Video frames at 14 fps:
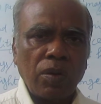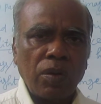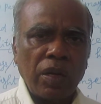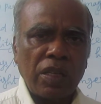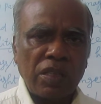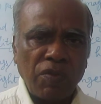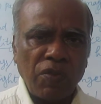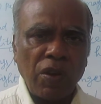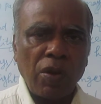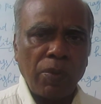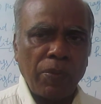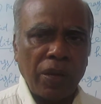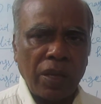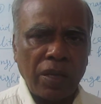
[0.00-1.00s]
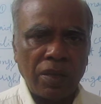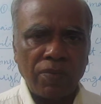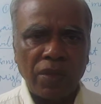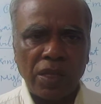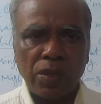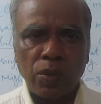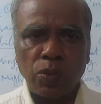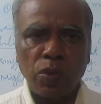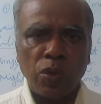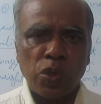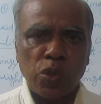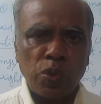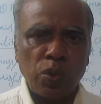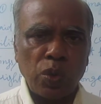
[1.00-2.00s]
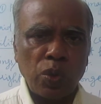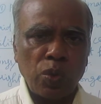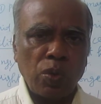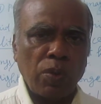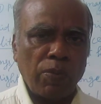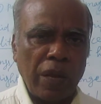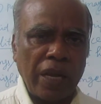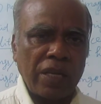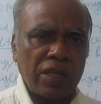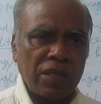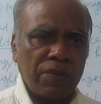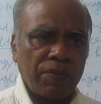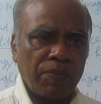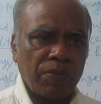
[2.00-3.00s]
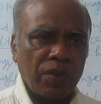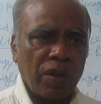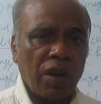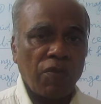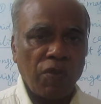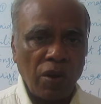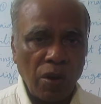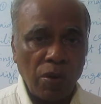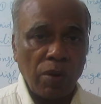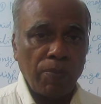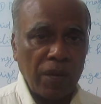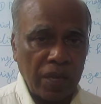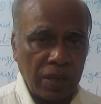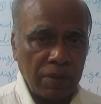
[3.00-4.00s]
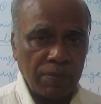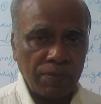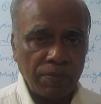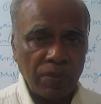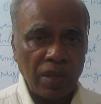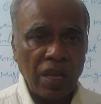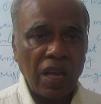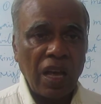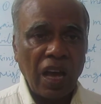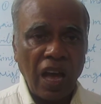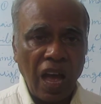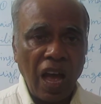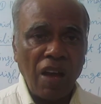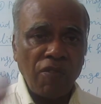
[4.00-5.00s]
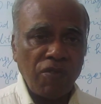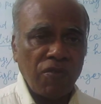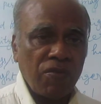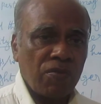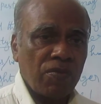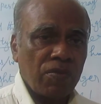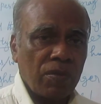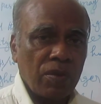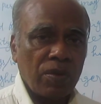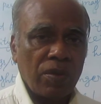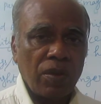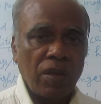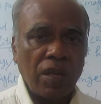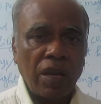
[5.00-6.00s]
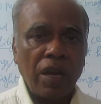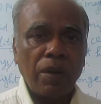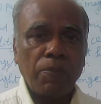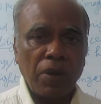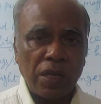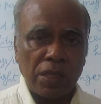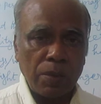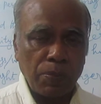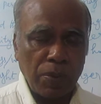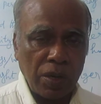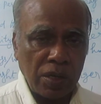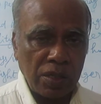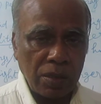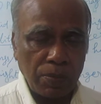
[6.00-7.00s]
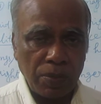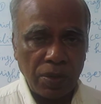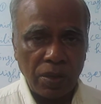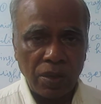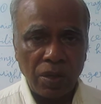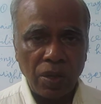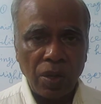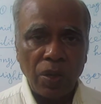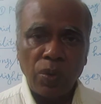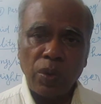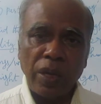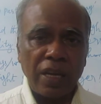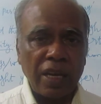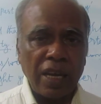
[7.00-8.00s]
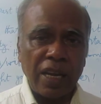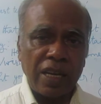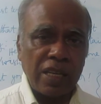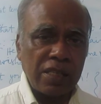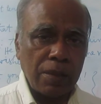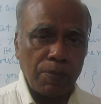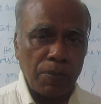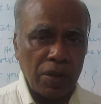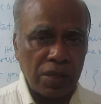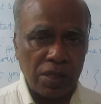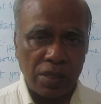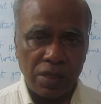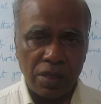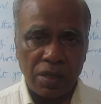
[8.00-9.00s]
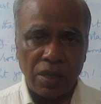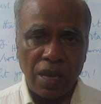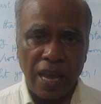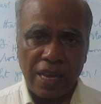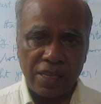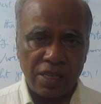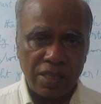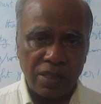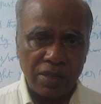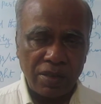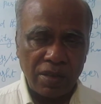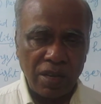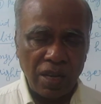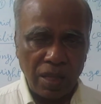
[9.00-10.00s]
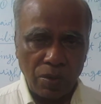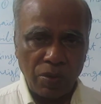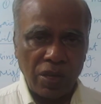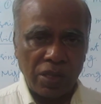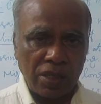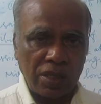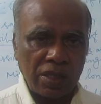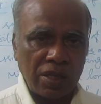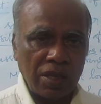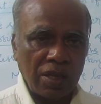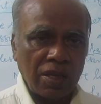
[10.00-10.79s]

it is followed by, this would, should, could, might are followed by have and past participle. You can take it as a past action. Otherwise,